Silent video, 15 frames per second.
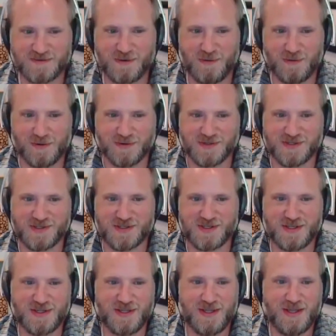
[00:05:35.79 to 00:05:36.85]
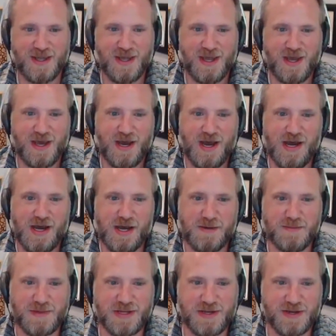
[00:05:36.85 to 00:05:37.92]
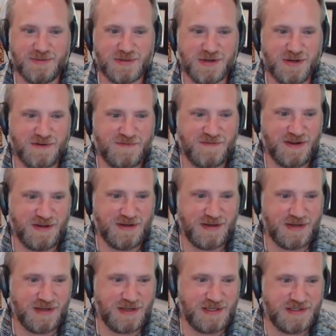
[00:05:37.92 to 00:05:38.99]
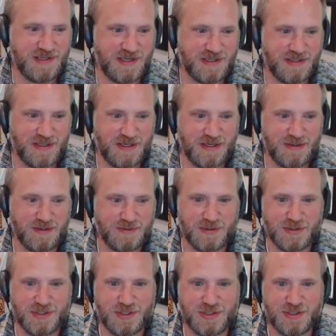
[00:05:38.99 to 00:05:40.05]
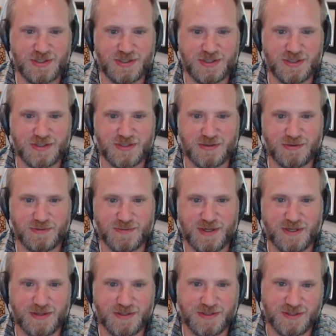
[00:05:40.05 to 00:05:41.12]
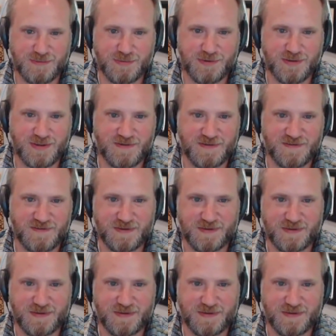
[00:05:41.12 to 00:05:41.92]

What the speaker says: Of course. I'm trying to find exactly how much total mileage I put on the vehicle.